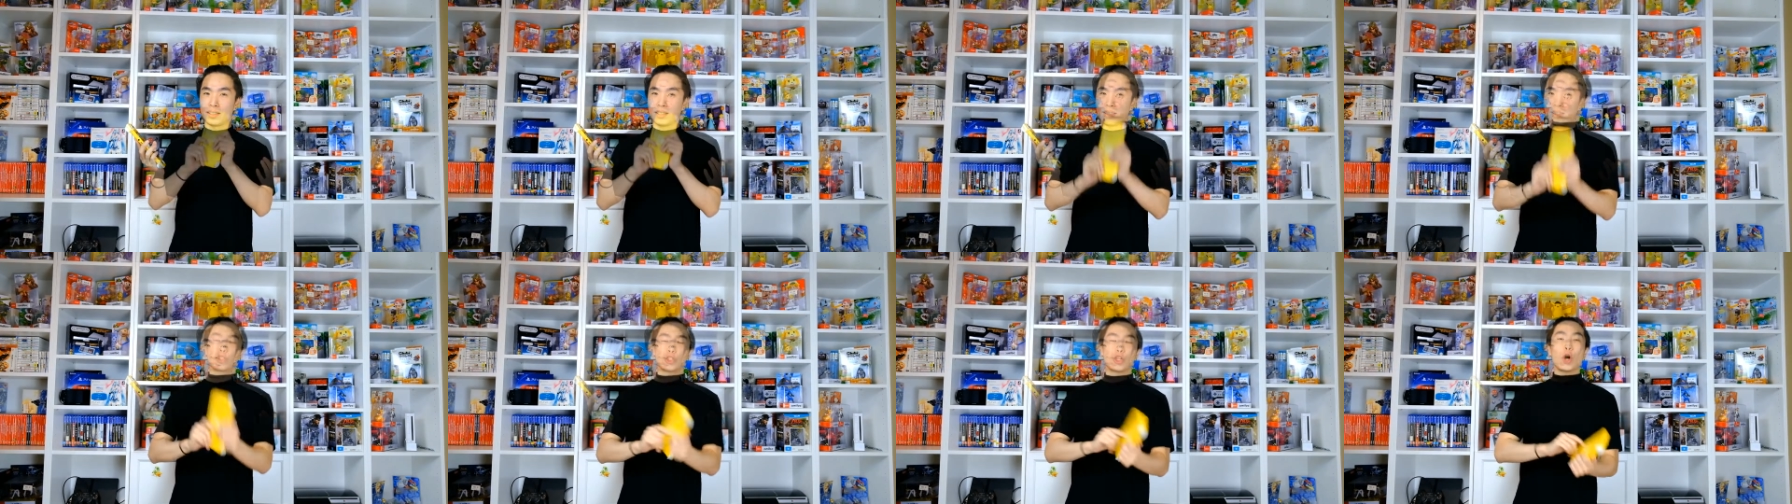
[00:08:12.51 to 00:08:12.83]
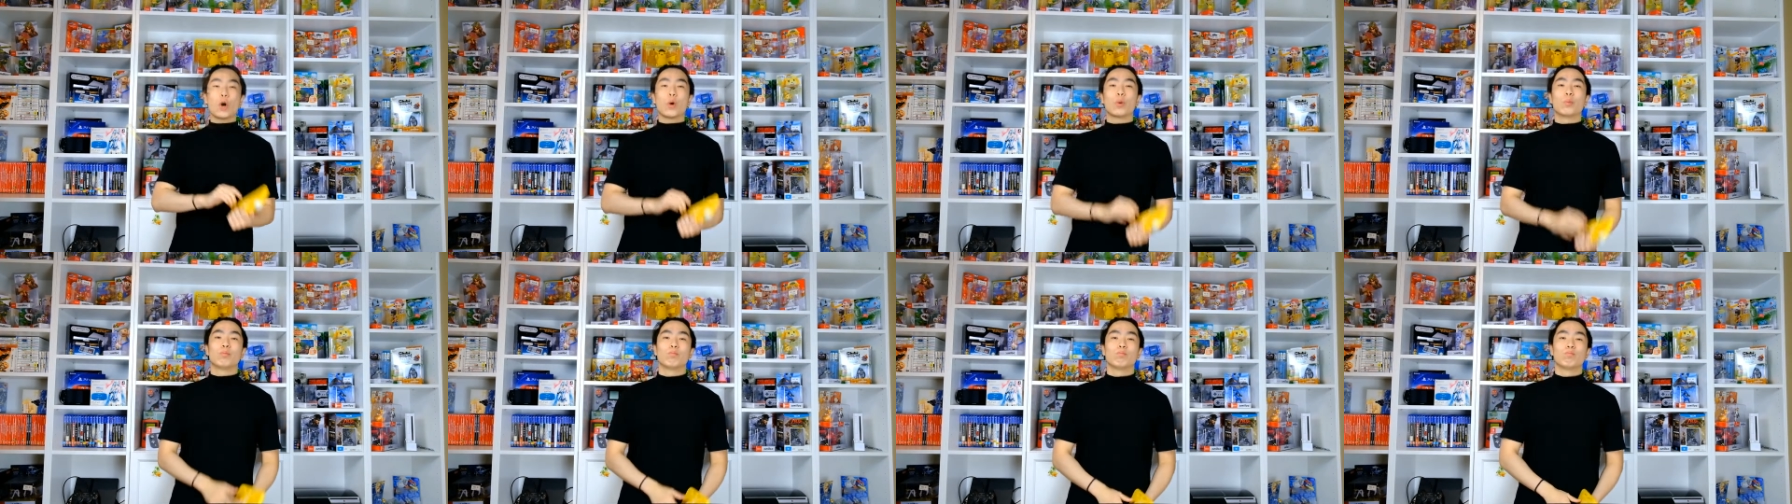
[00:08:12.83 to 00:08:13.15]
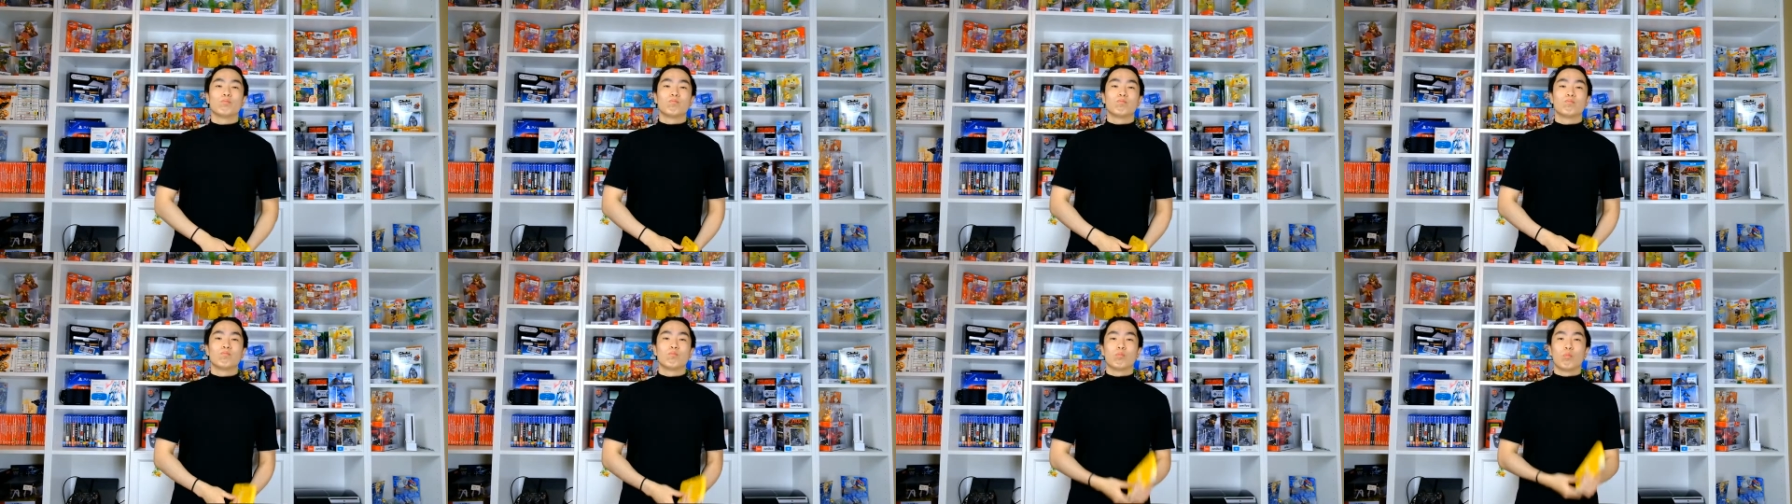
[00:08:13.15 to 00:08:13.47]
So,
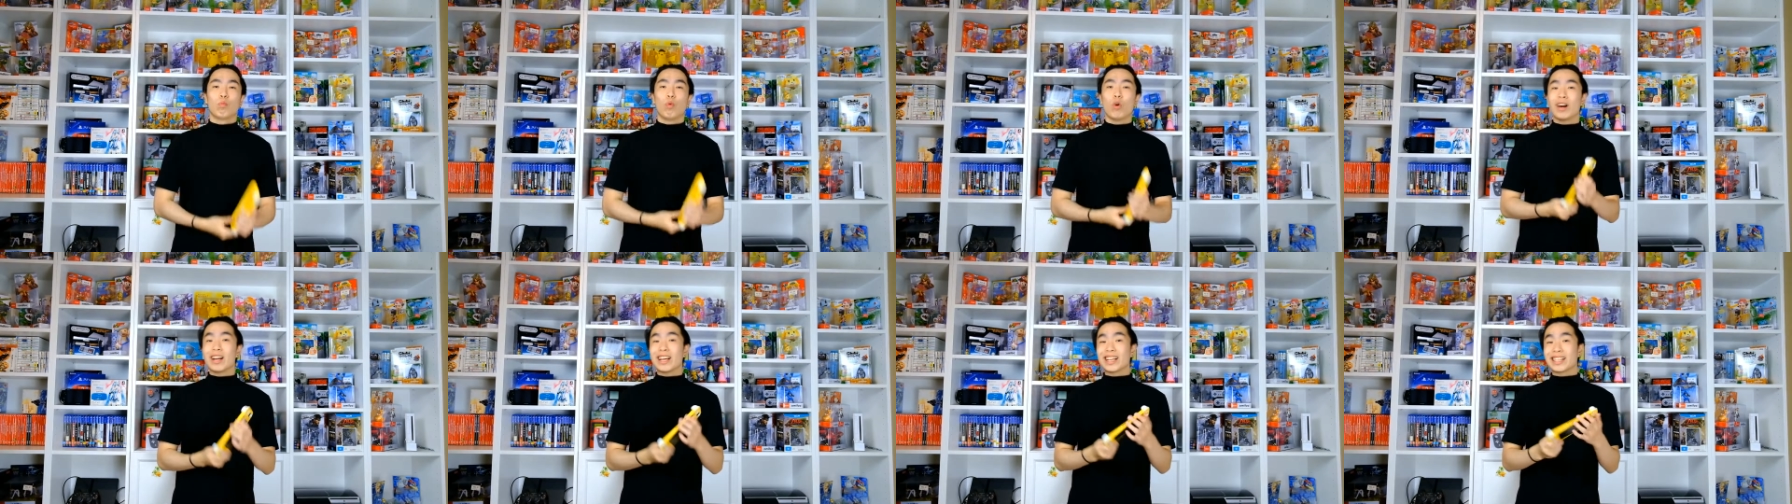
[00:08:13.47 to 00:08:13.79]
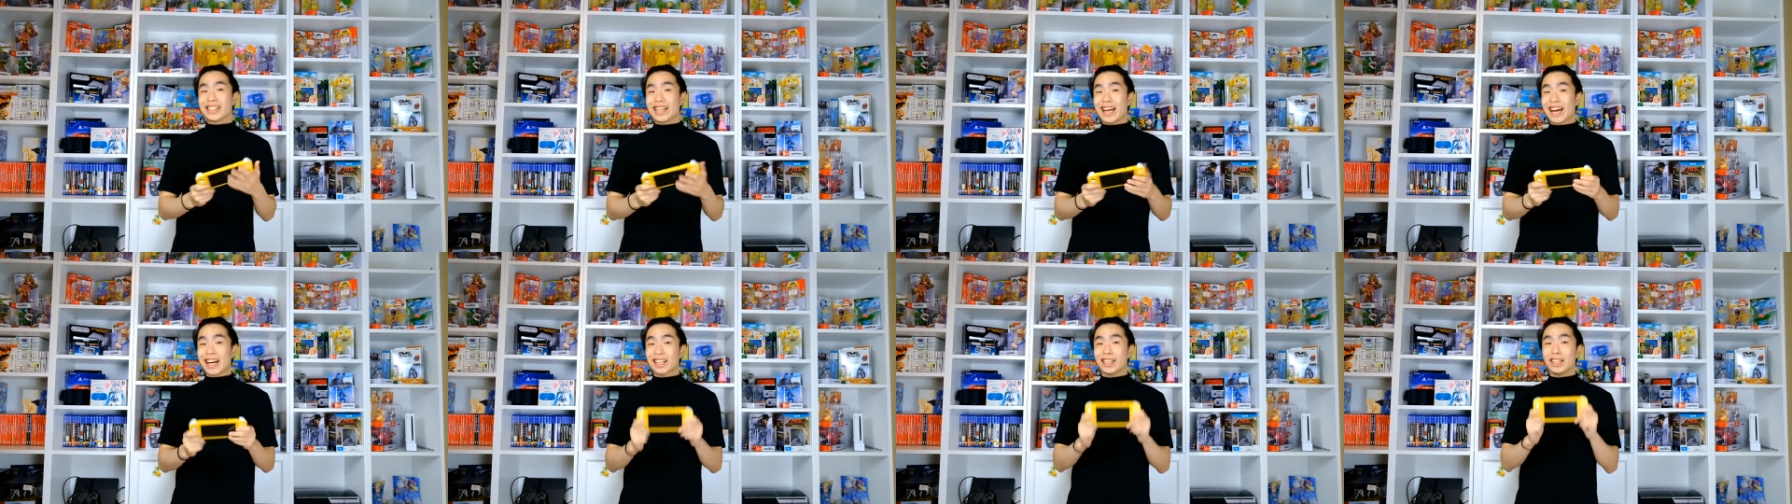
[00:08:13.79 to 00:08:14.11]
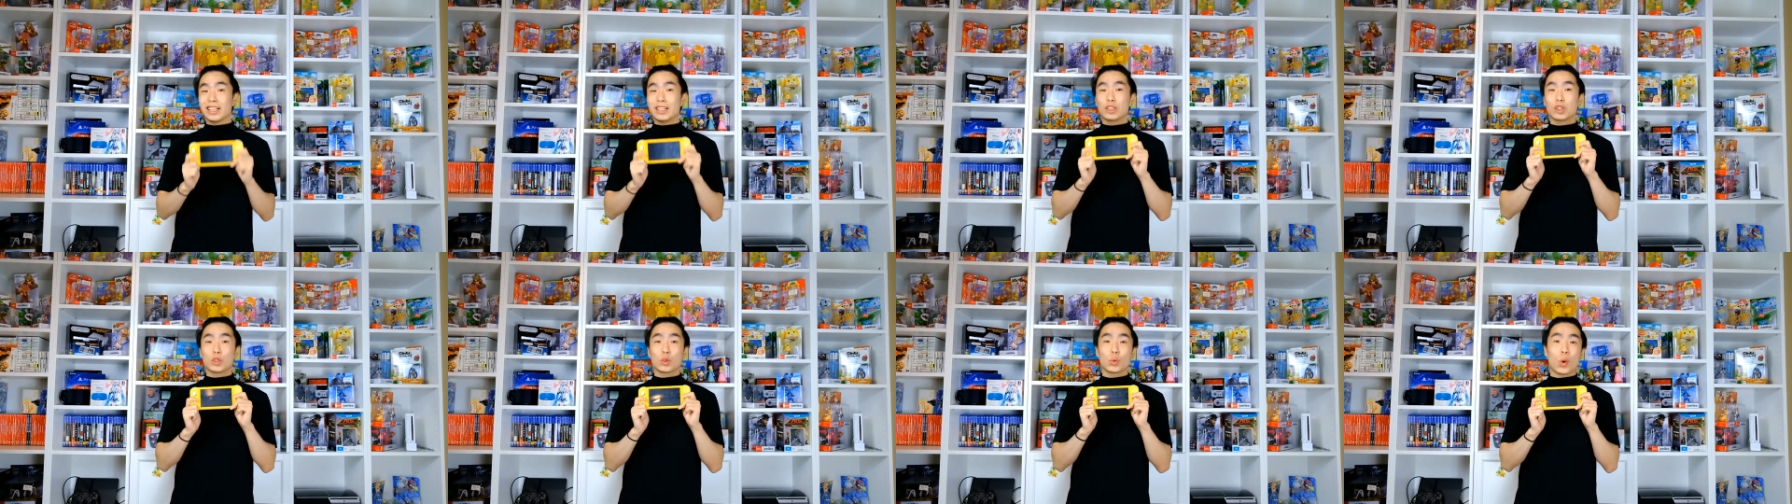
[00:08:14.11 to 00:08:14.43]
what
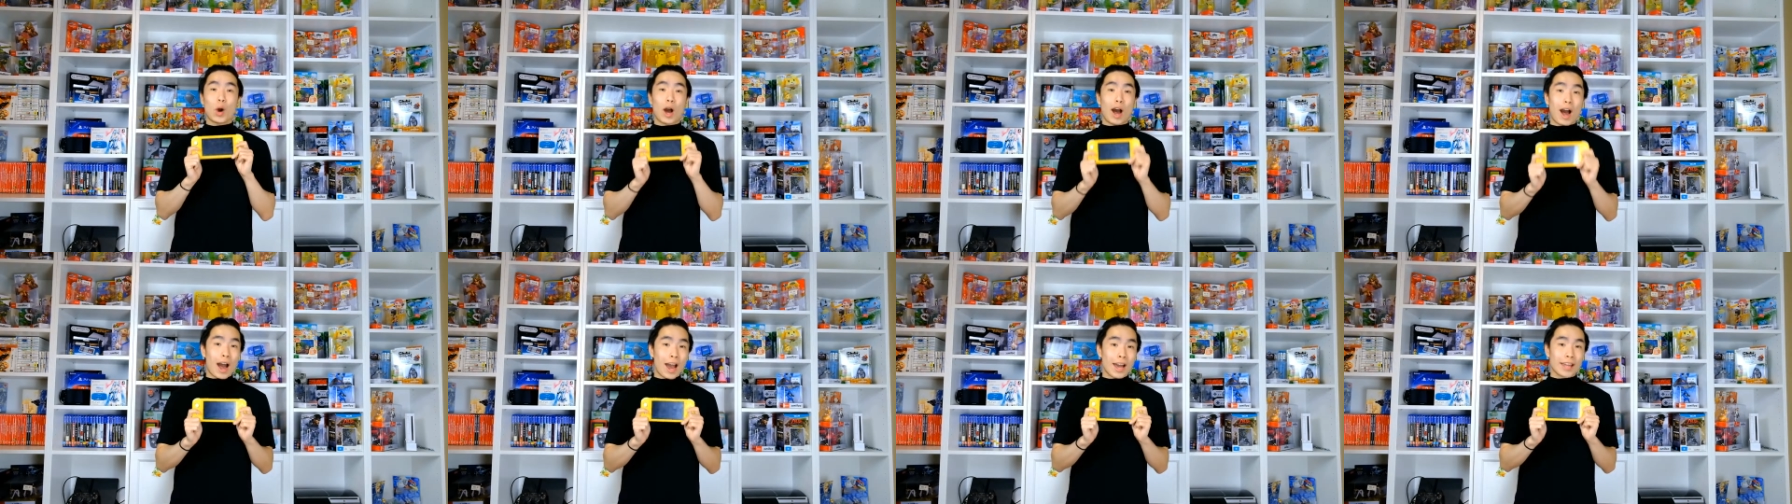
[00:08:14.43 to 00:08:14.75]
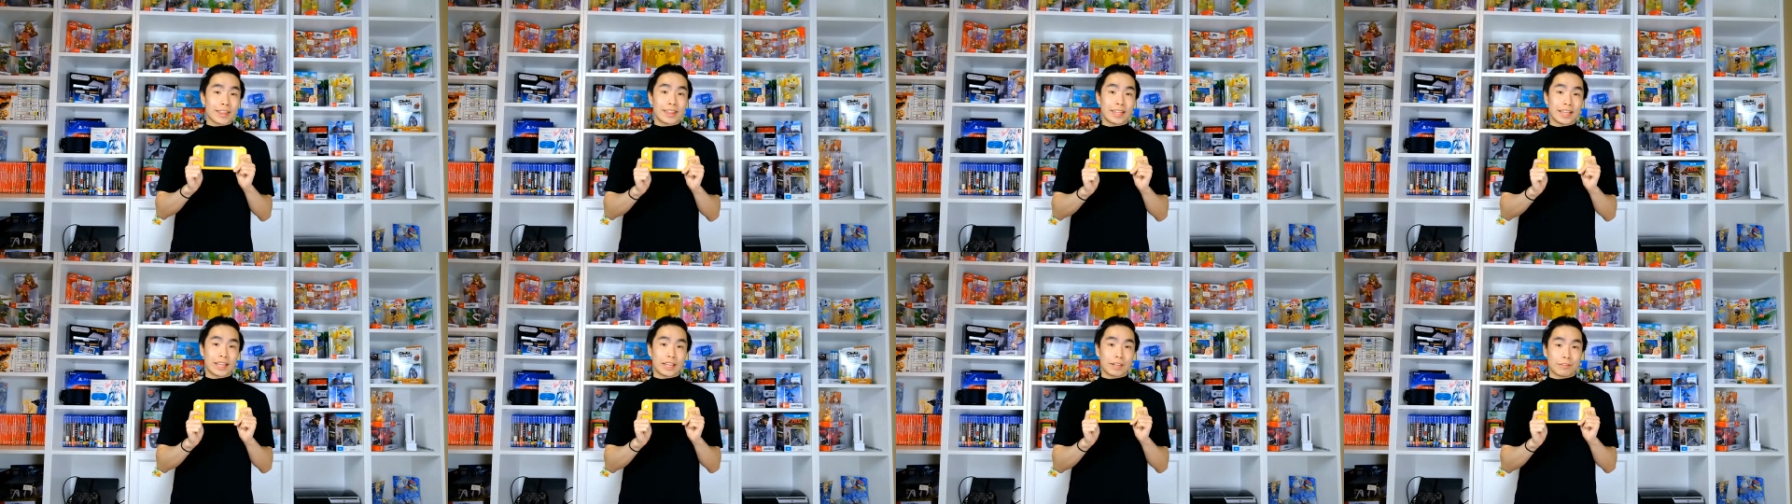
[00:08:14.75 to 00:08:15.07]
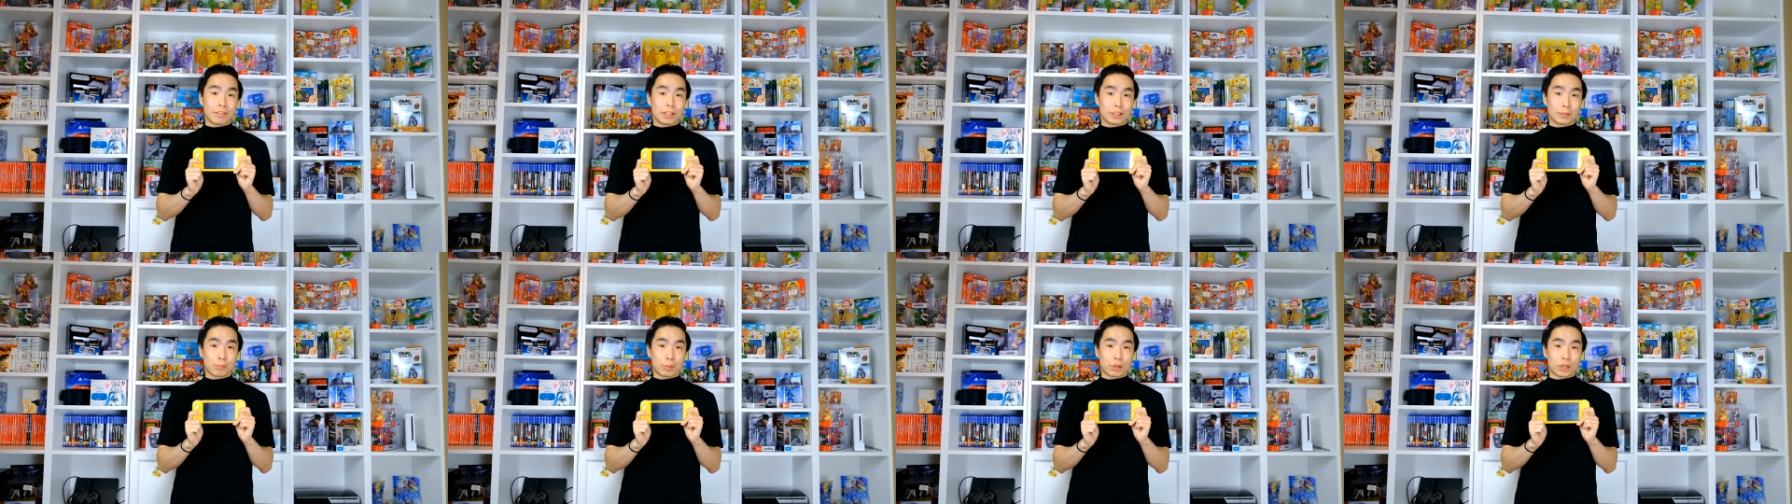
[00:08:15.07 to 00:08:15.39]
exactly do I
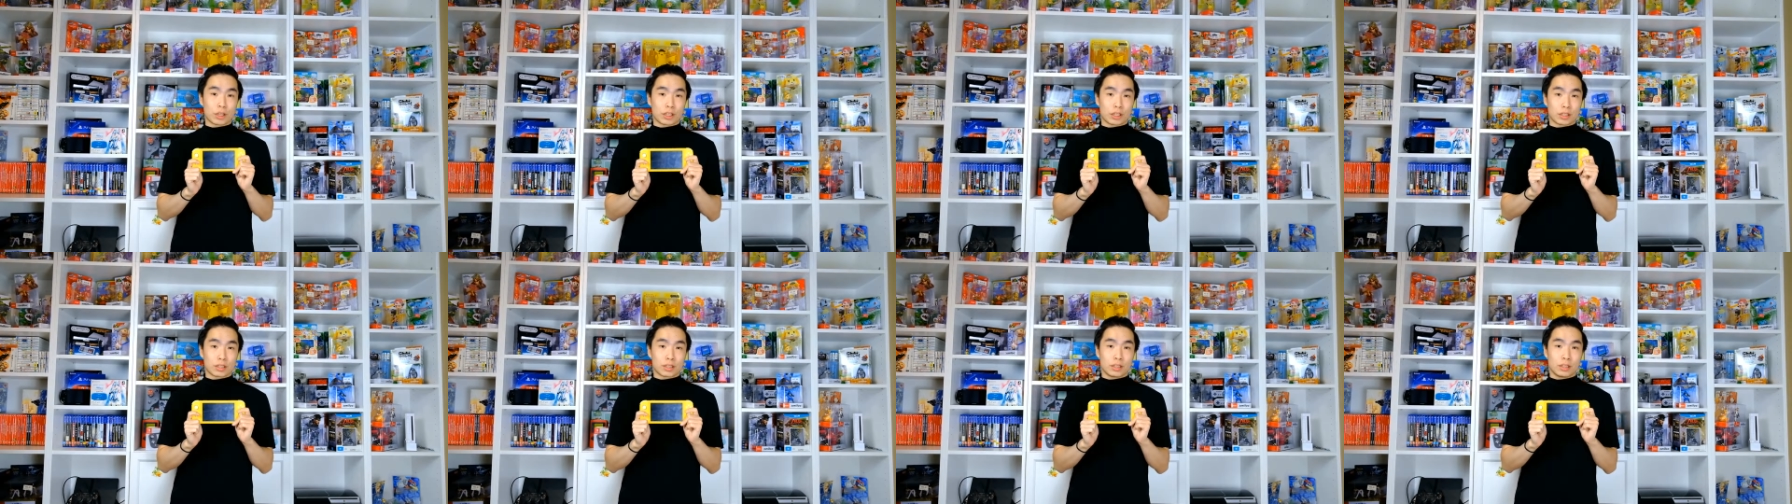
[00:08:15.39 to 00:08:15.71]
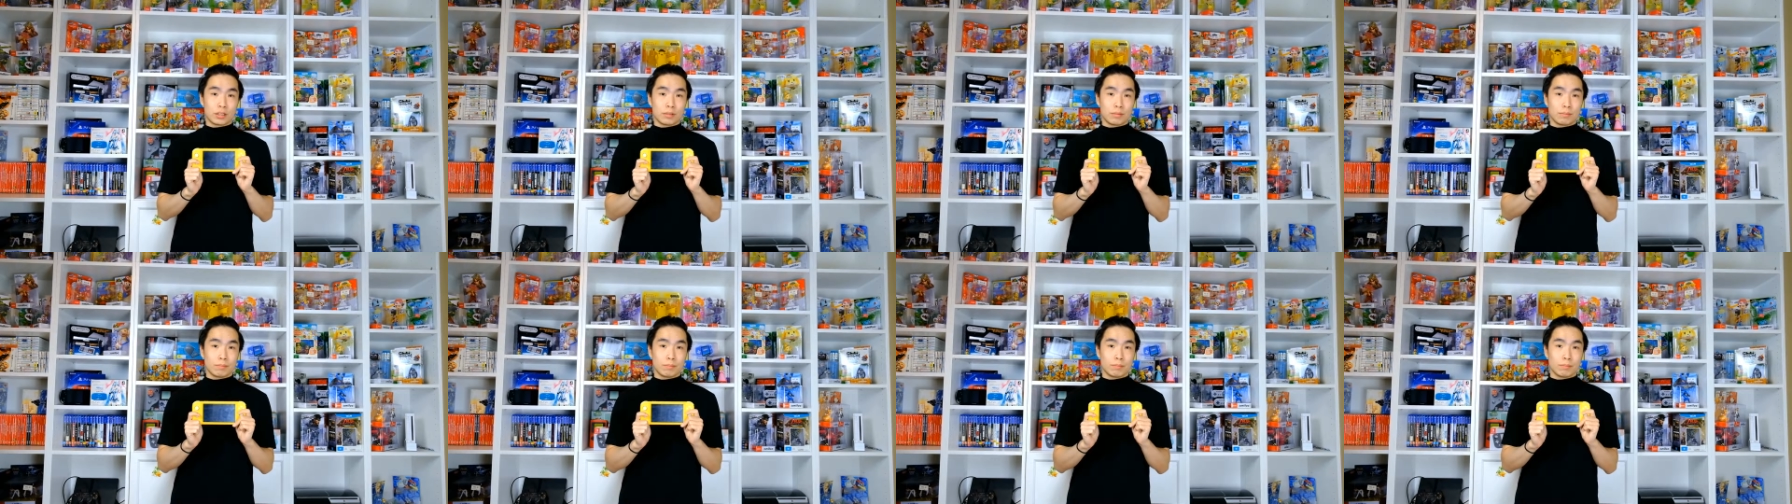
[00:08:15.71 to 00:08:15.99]
think of this product?